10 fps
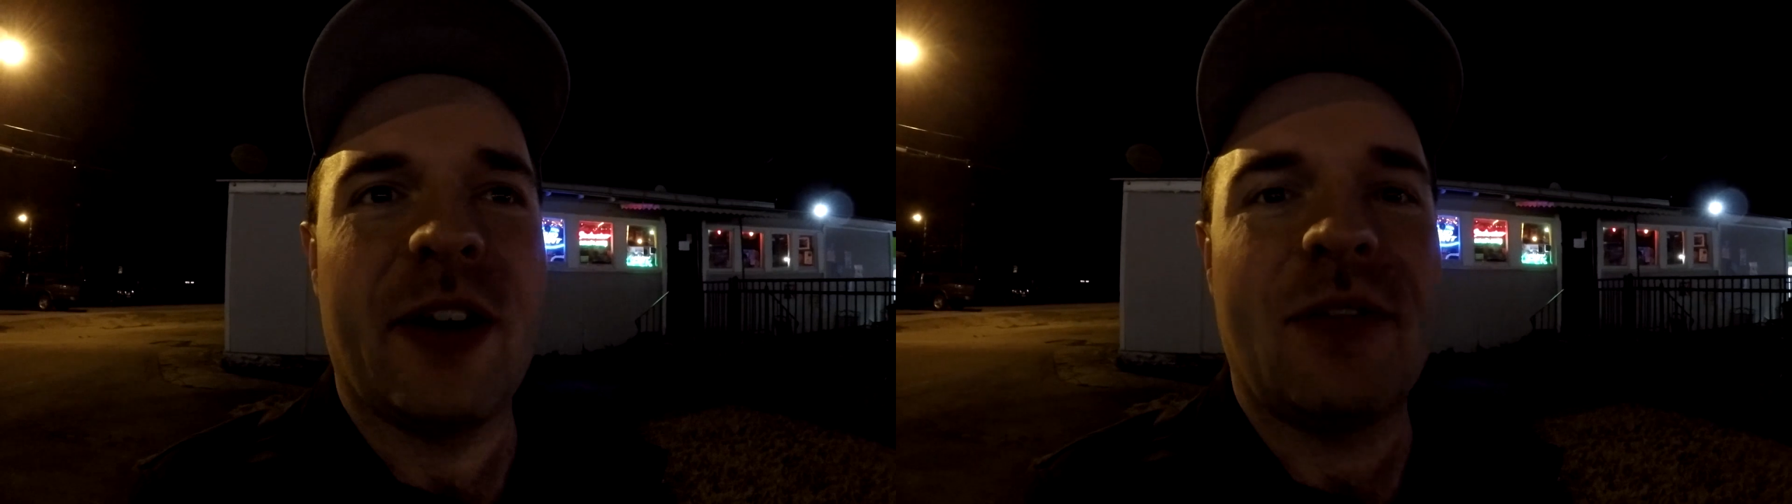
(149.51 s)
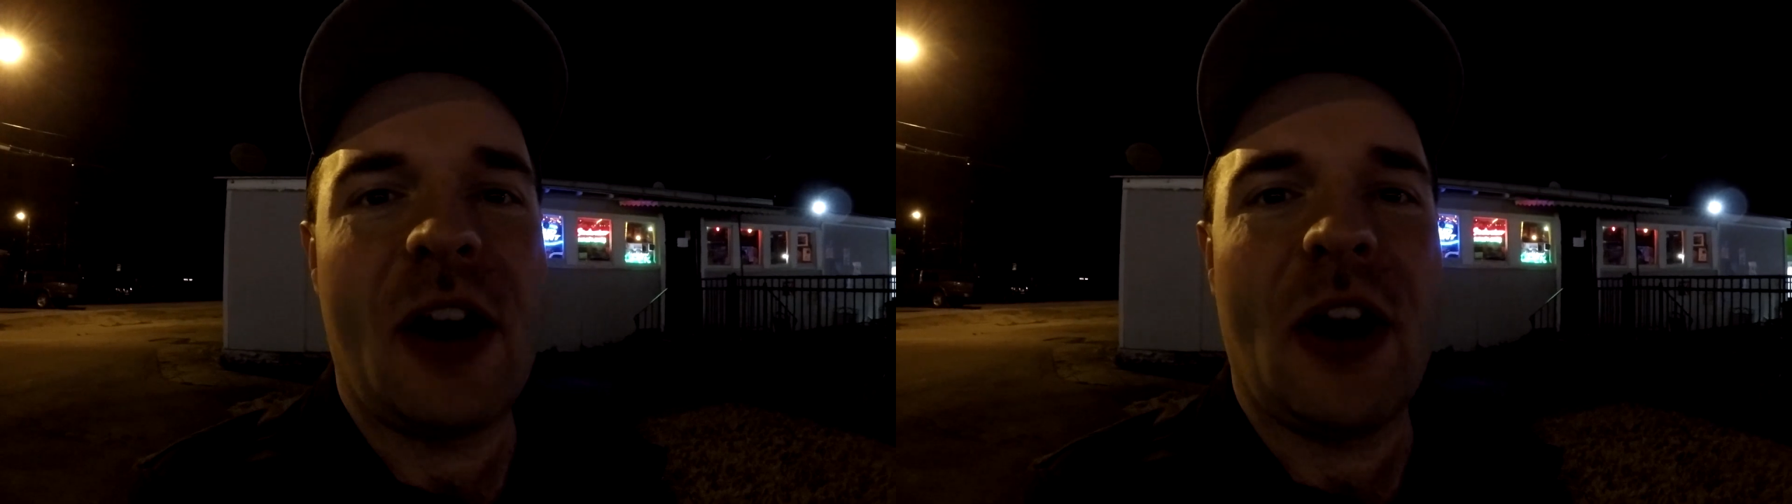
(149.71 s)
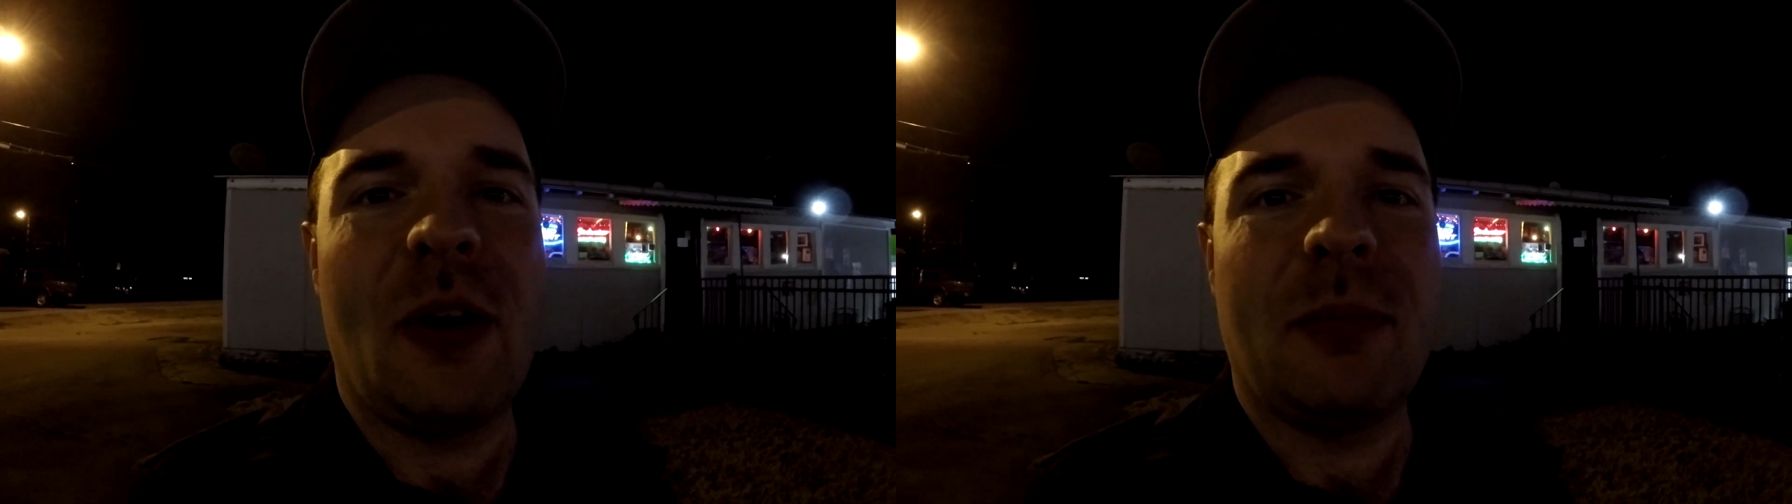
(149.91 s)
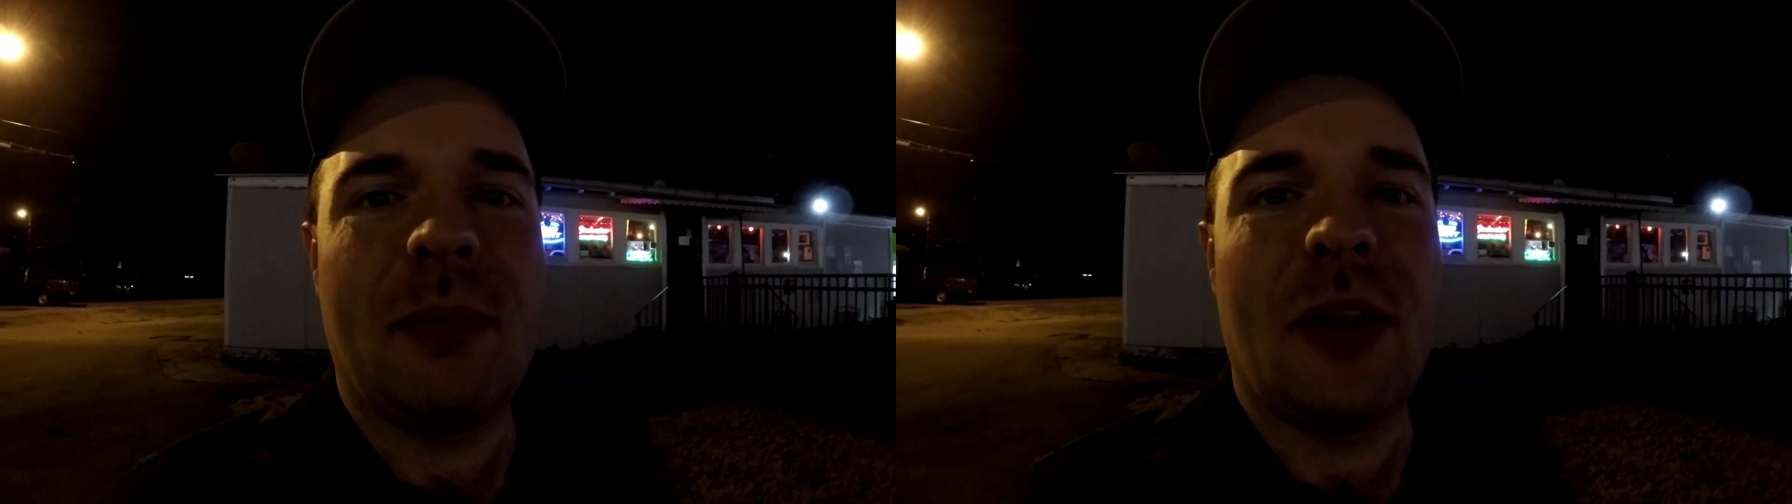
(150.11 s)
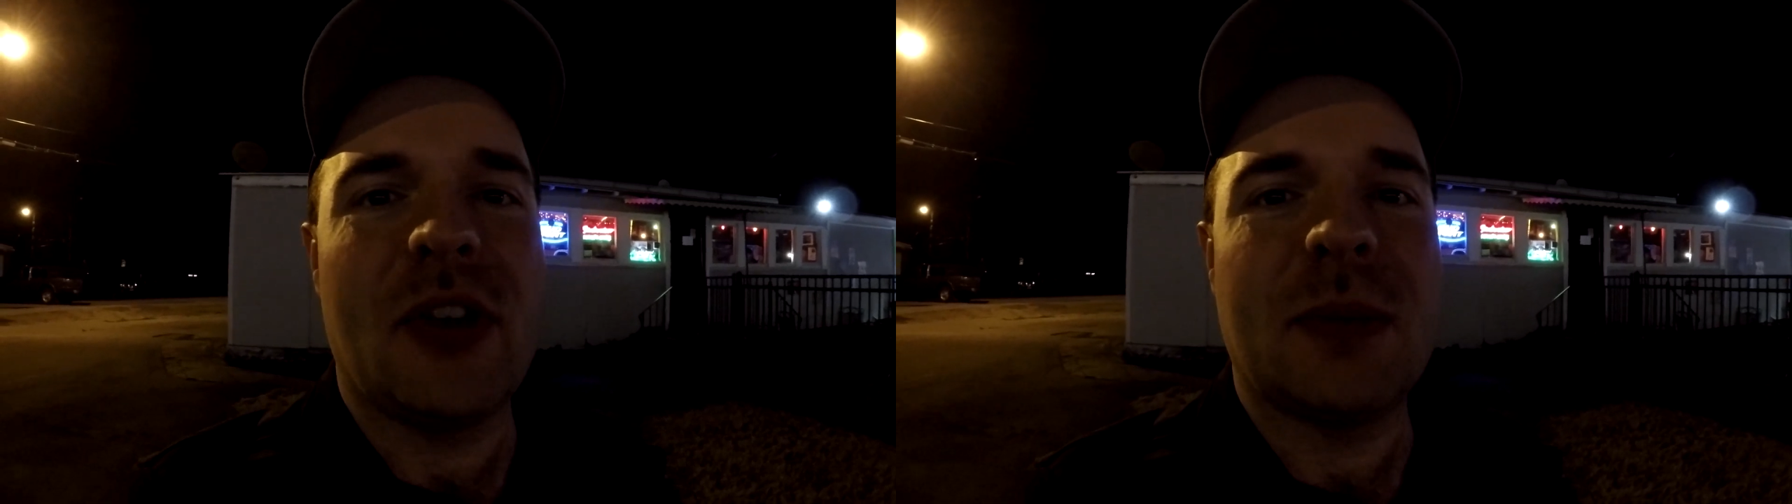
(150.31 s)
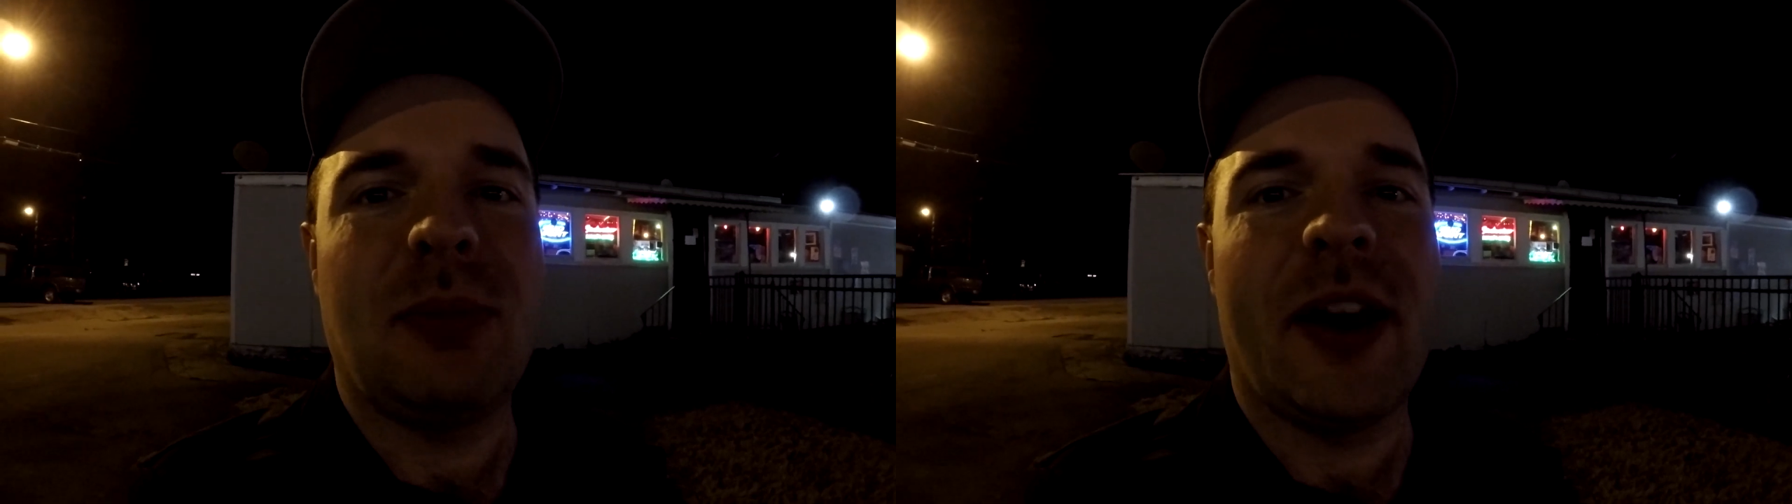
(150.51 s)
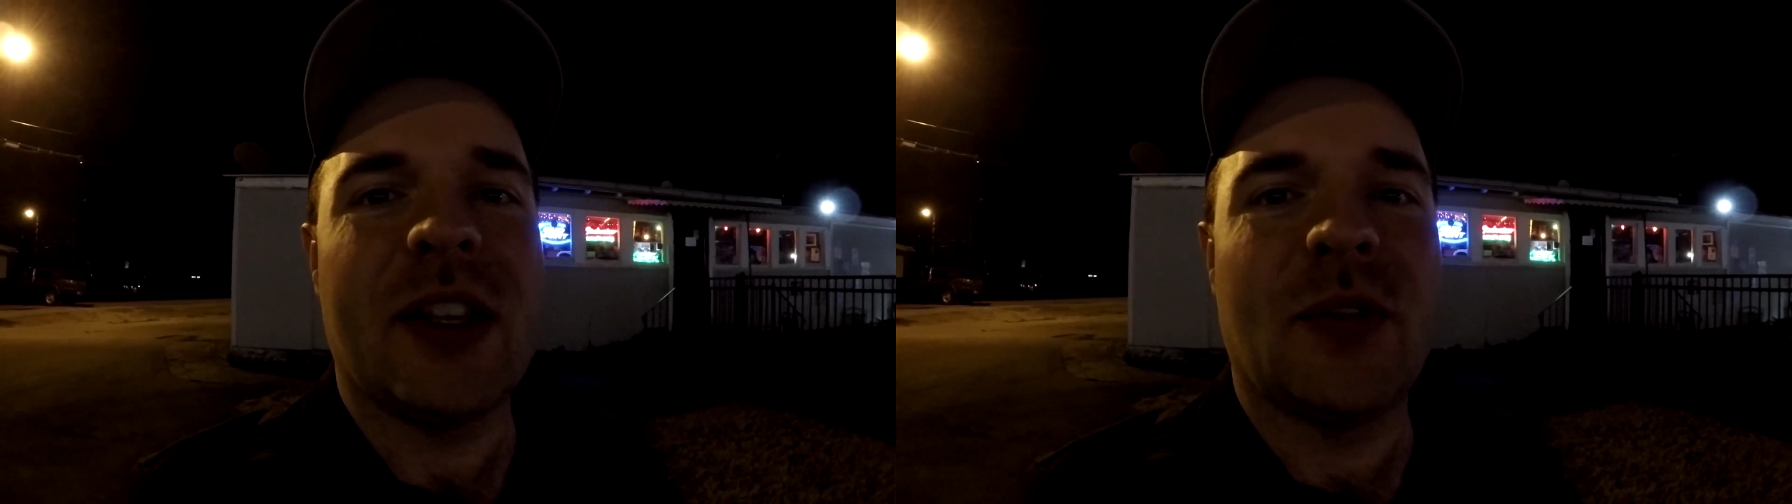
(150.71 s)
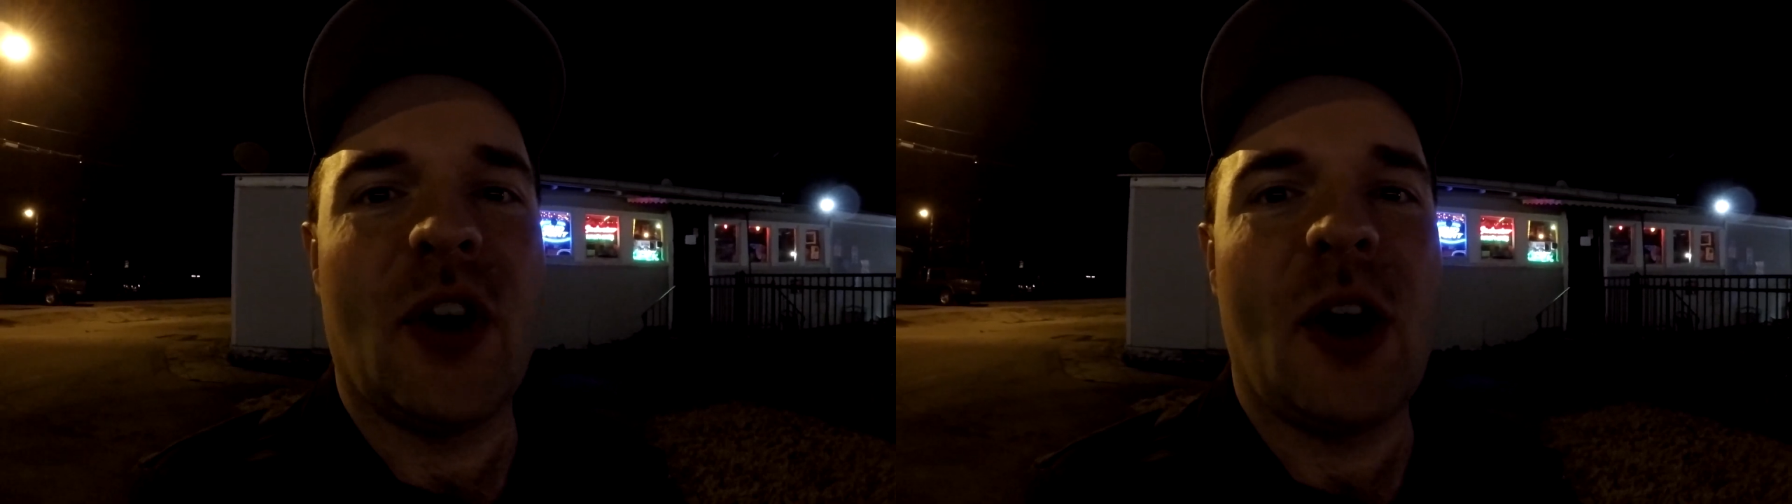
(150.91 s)
I found out about this
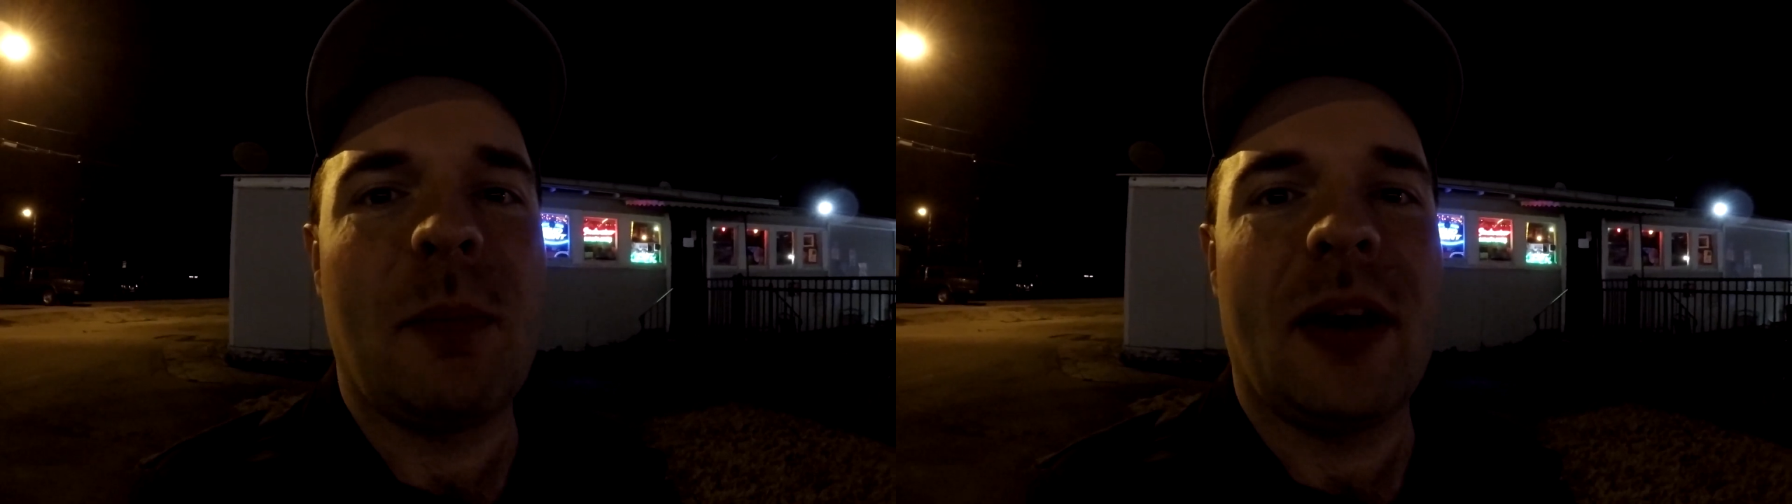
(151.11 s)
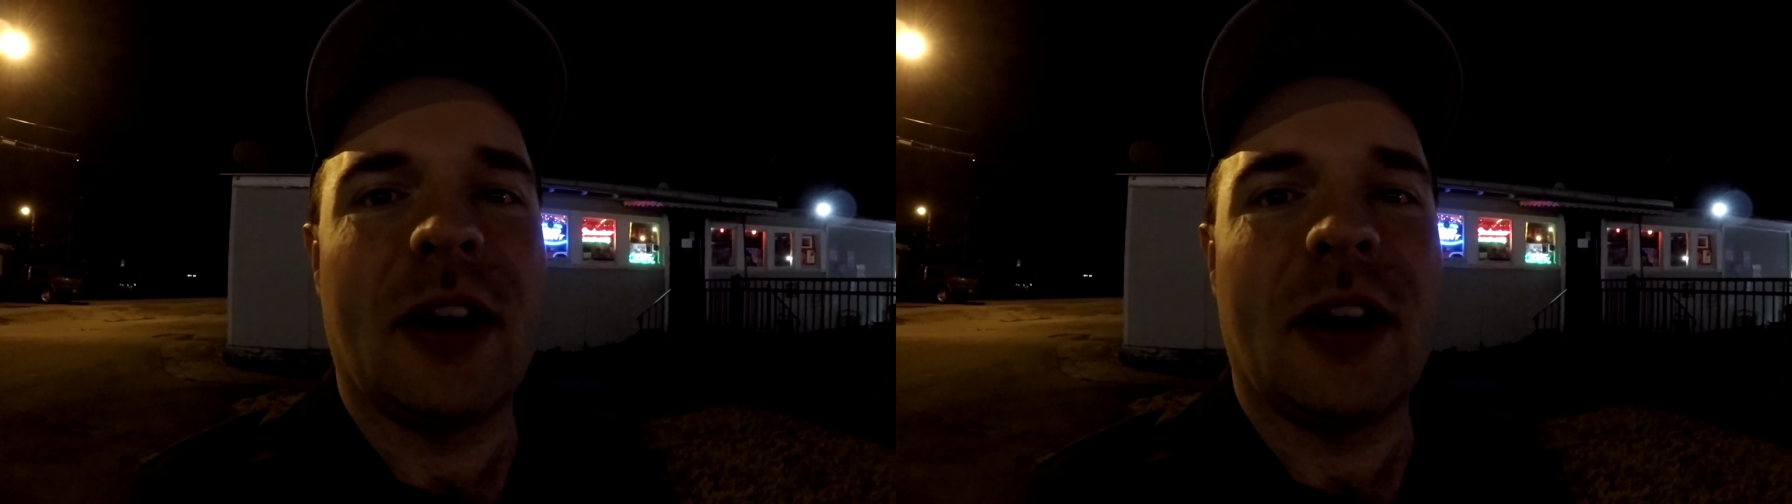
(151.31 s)
place from